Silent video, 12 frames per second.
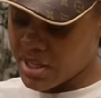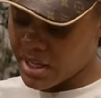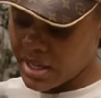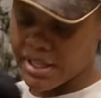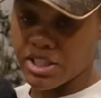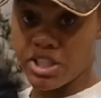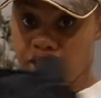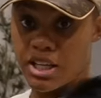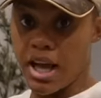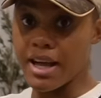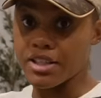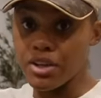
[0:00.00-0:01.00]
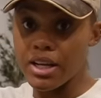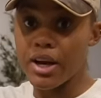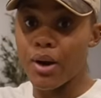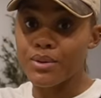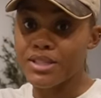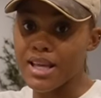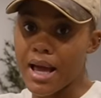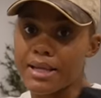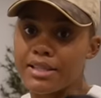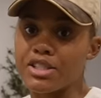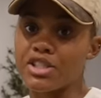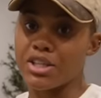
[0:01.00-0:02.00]
gonna get chilly actually outside
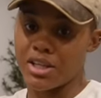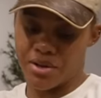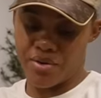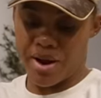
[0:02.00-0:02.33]
is chilly